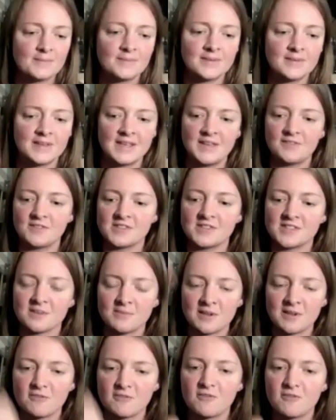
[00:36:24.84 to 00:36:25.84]
even
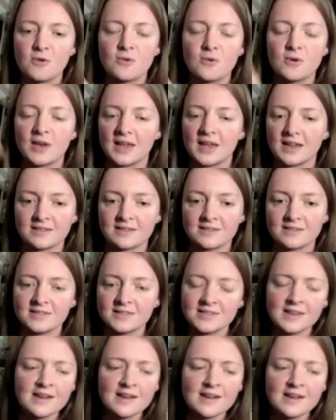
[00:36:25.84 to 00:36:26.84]
something falling,
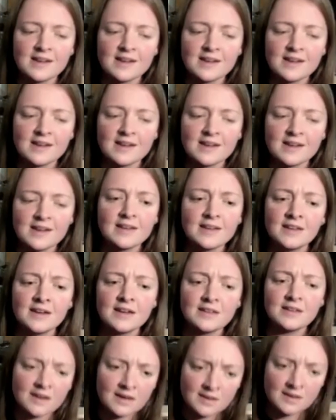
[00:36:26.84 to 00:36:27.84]
da, da,
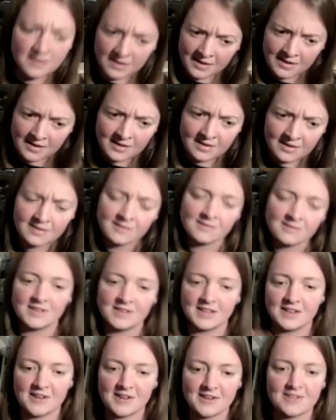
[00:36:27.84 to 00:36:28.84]
da, da, you
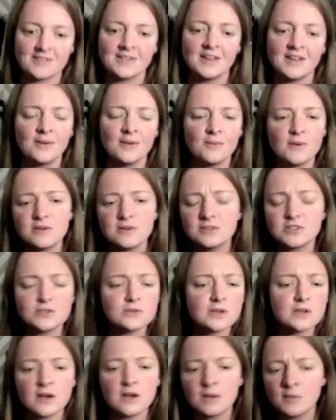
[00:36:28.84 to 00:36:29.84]
know, won't you
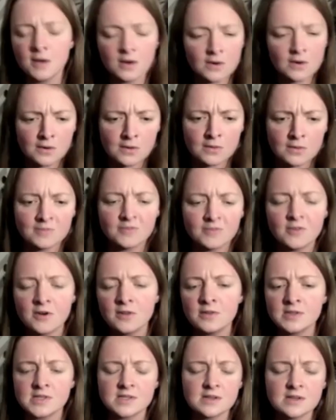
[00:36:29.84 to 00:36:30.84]
come home for the
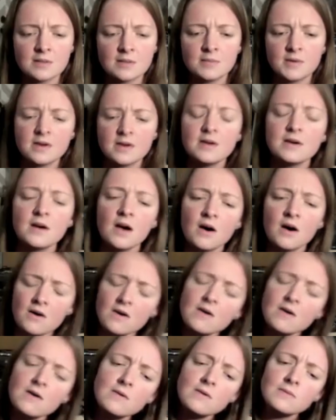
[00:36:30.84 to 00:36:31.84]
summer
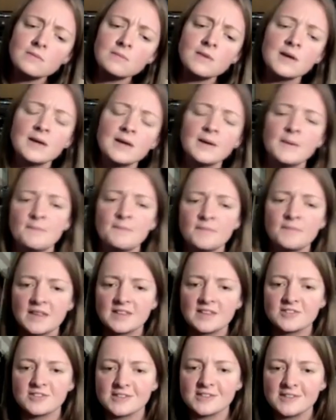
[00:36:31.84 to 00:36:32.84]
home?
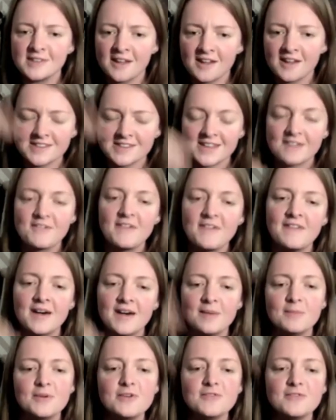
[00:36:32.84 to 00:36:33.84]
It's just nice having
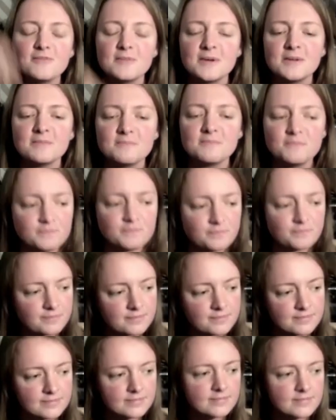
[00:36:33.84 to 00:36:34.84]
that movement.
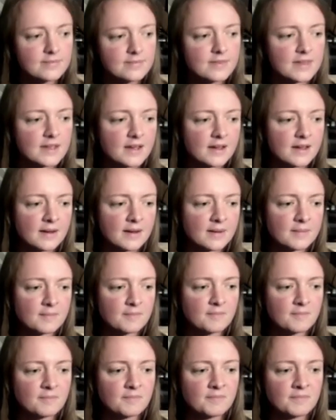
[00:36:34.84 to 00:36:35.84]

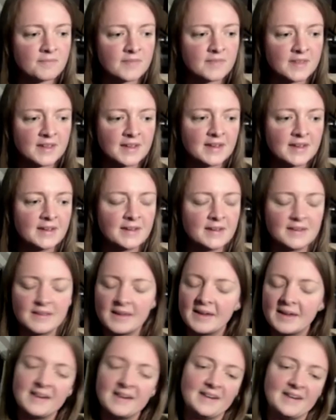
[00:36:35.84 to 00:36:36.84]
I
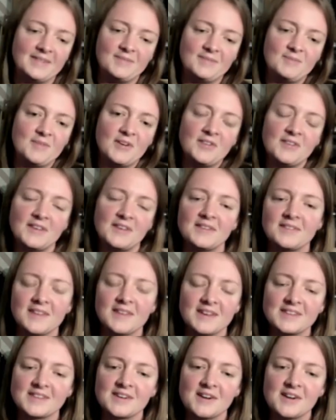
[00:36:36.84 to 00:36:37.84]
think
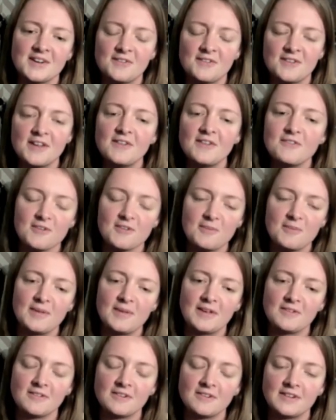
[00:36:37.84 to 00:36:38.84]
that's kind of it from
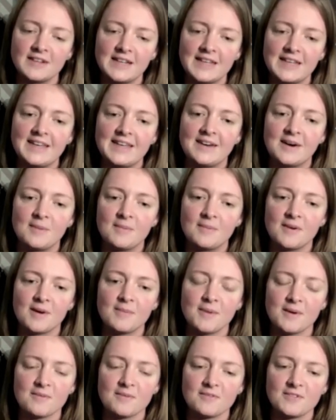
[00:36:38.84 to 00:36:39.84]
me, really.
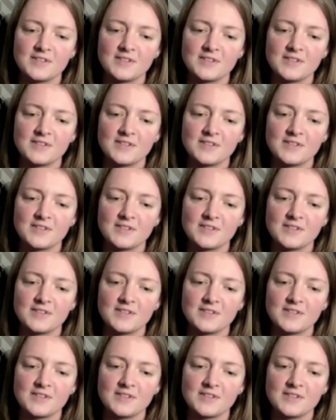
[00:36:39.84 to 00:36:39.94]
I'm up for